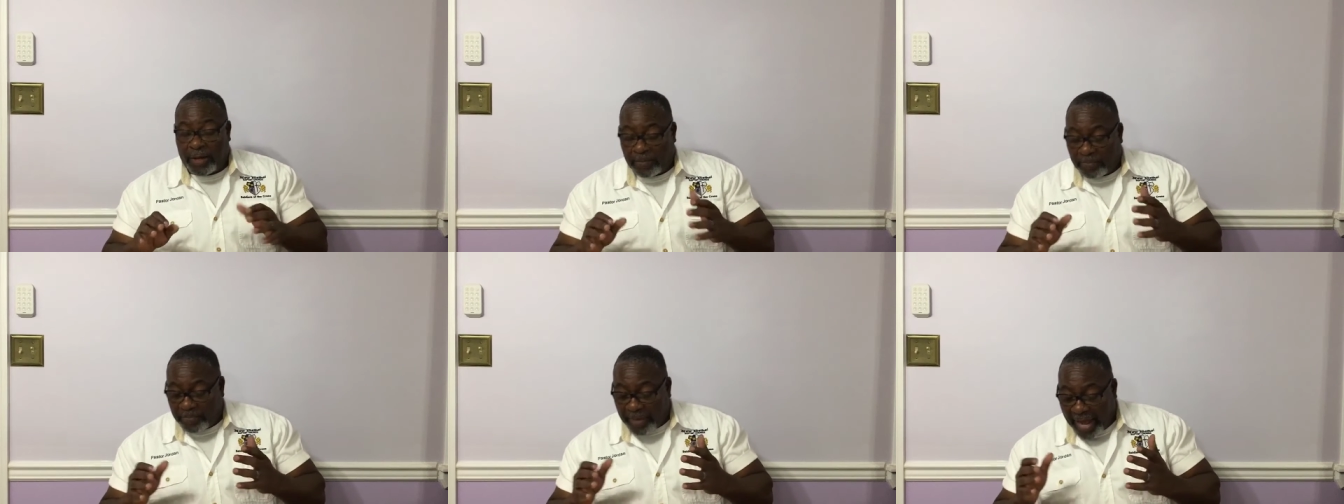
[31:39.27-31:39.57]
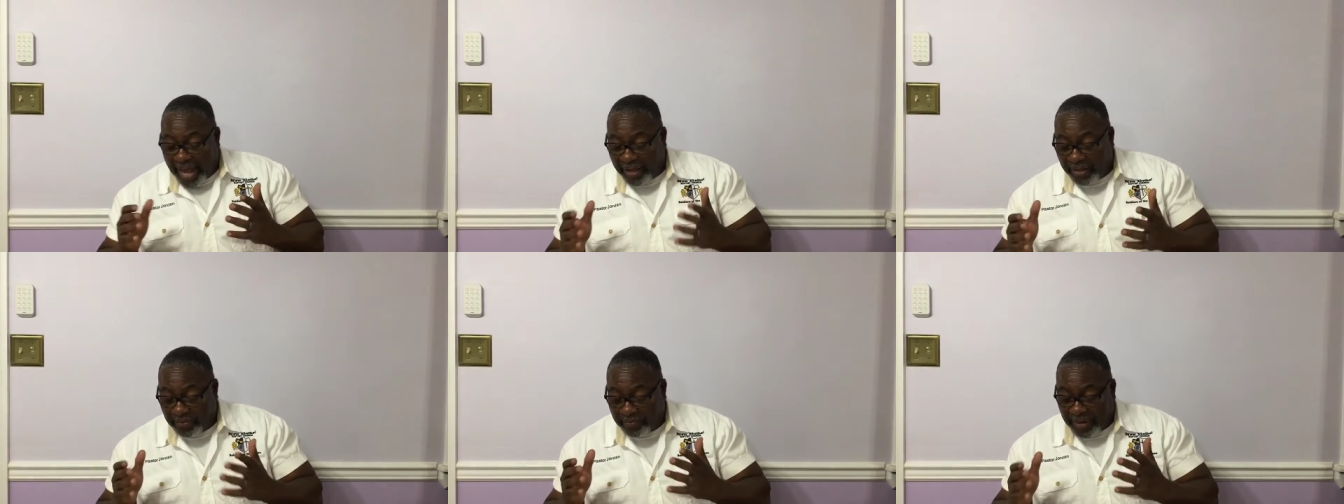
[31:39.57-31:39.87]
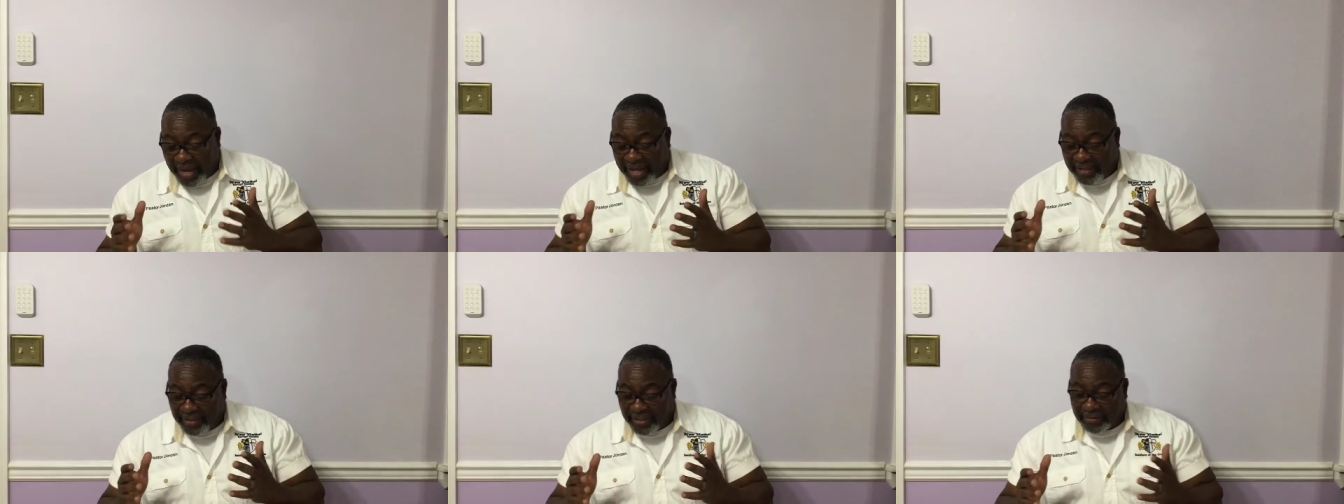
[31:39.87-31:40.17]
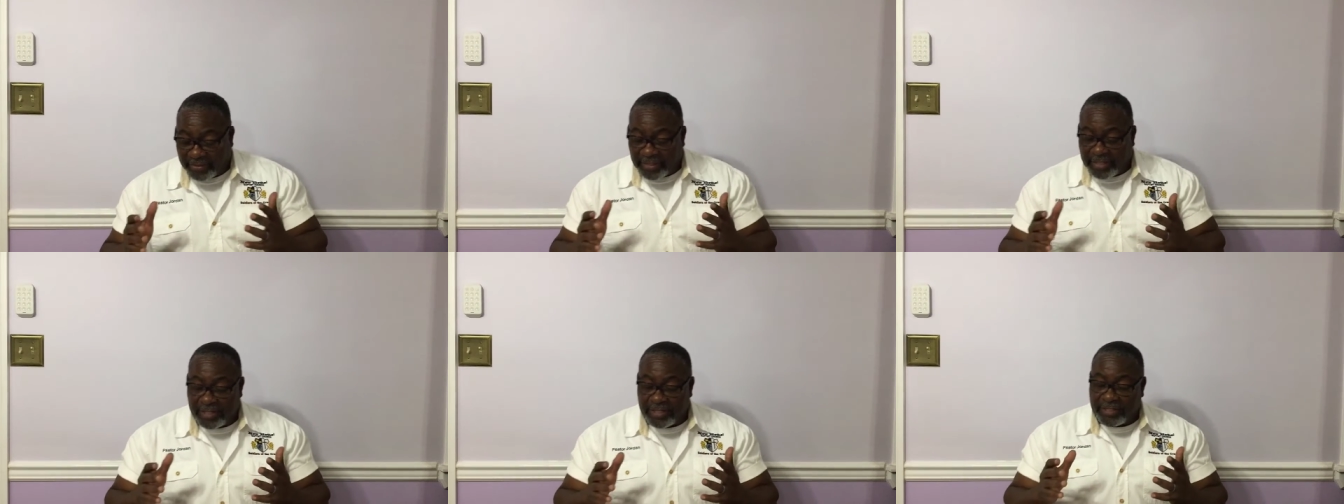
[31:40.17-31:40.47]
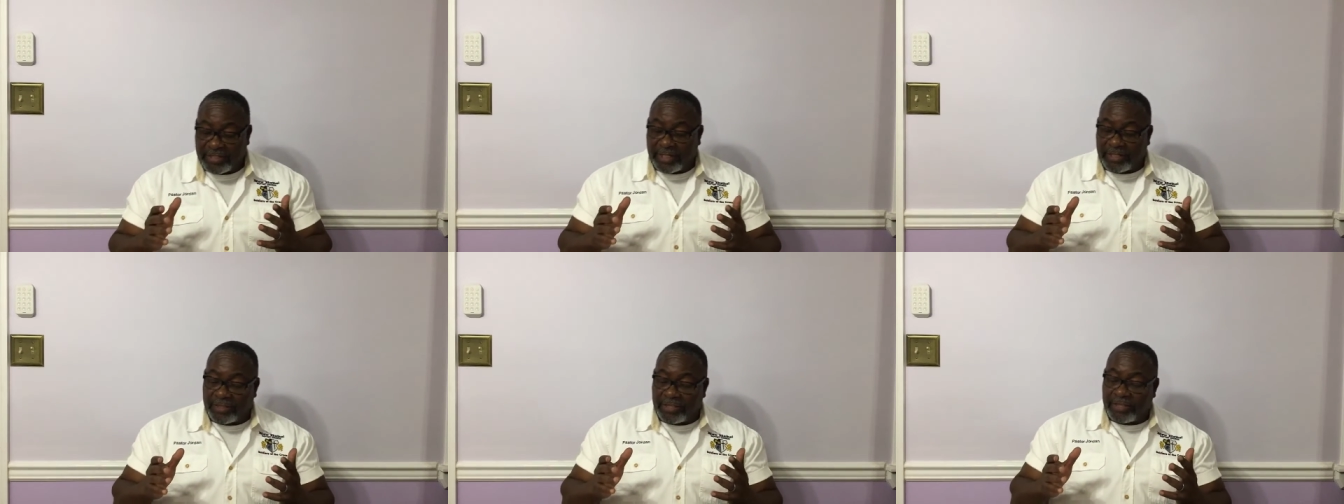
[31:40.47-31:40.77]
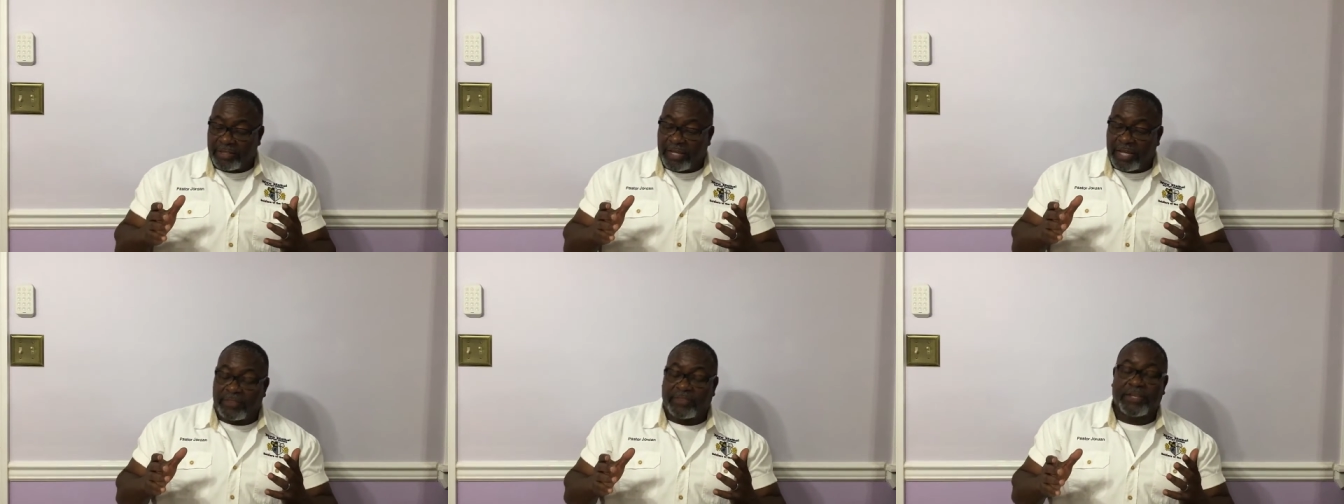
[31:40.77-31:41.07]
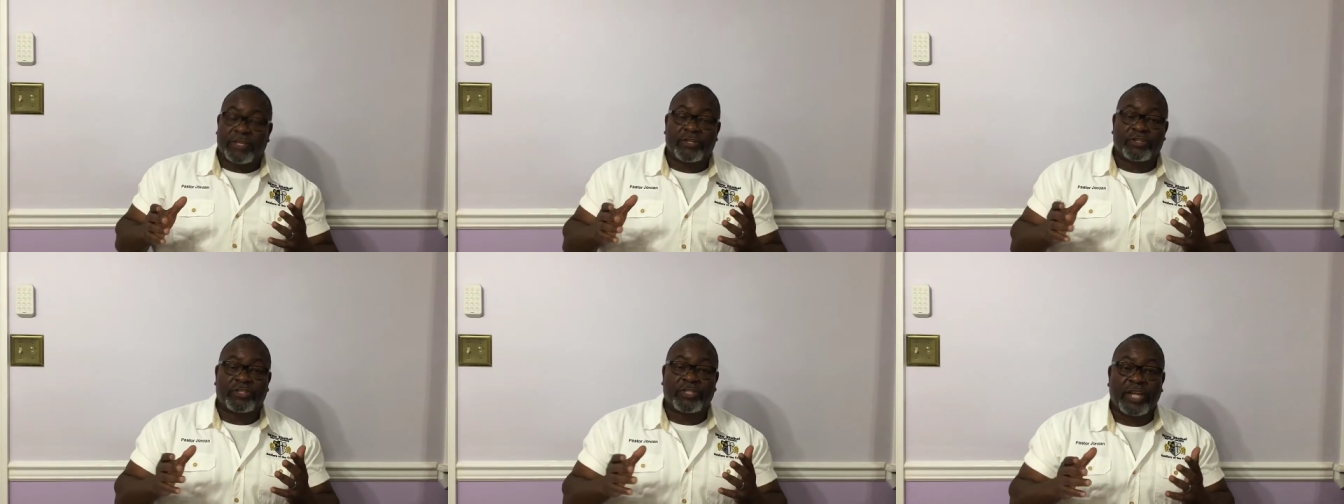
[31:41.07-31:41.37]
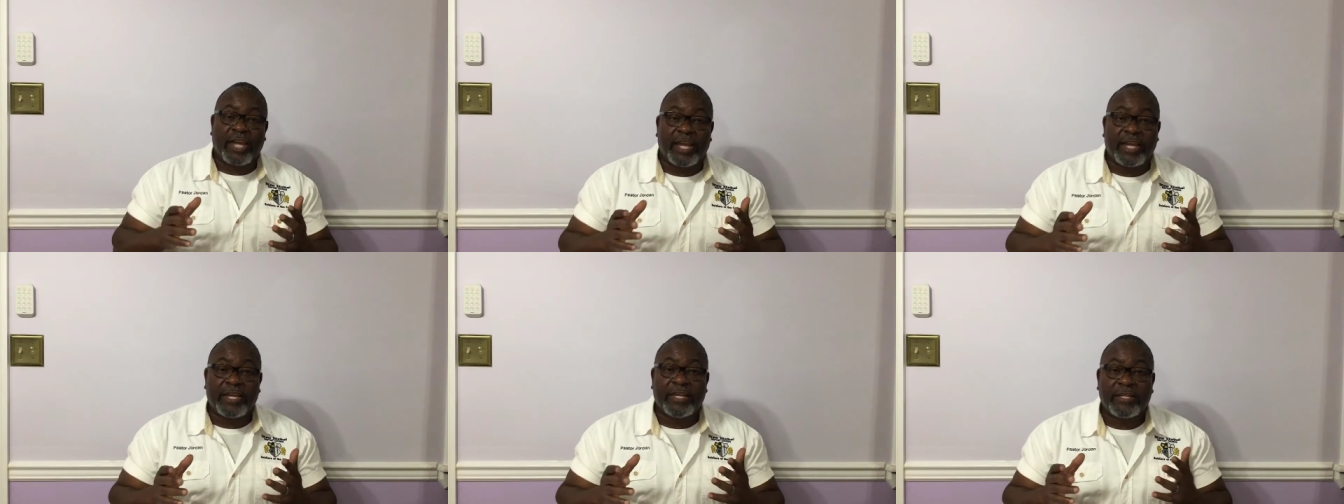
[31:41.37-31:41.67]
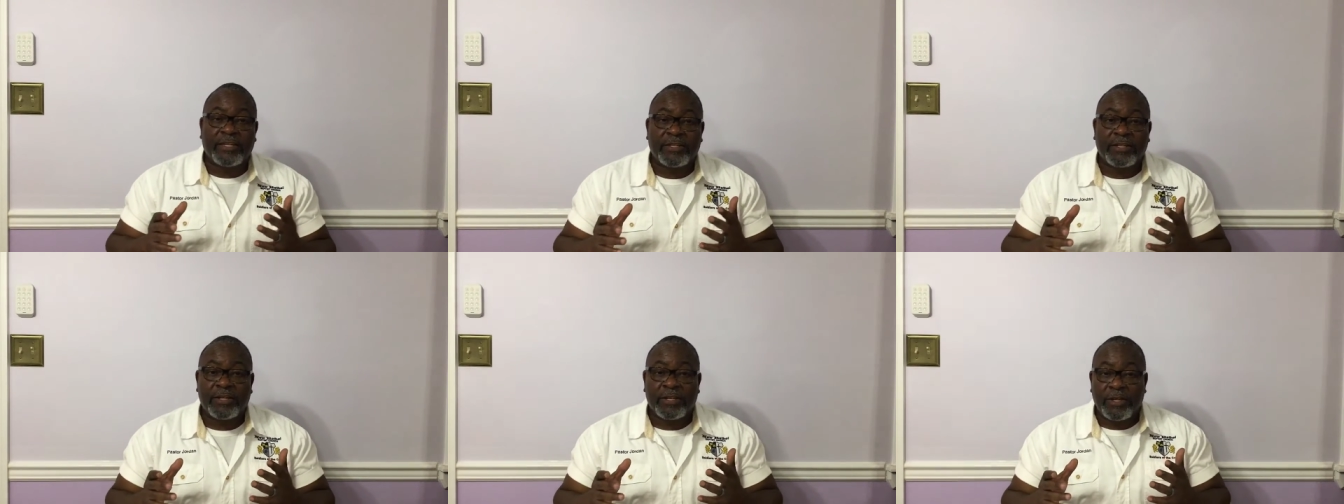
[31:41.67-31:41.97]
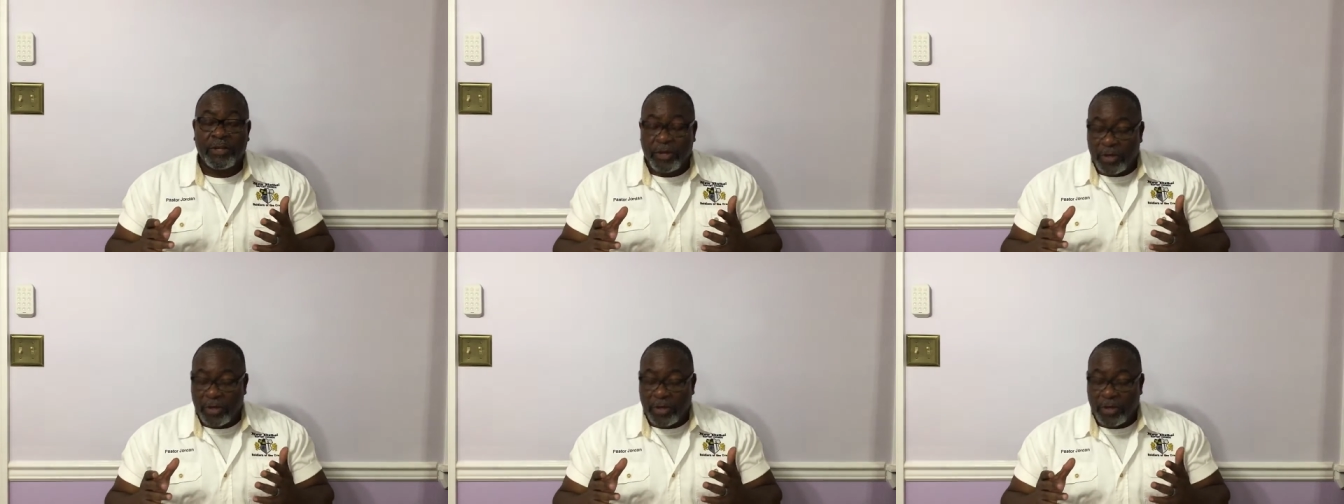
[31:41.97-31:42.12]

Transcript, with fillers: about by the things that that they're saying,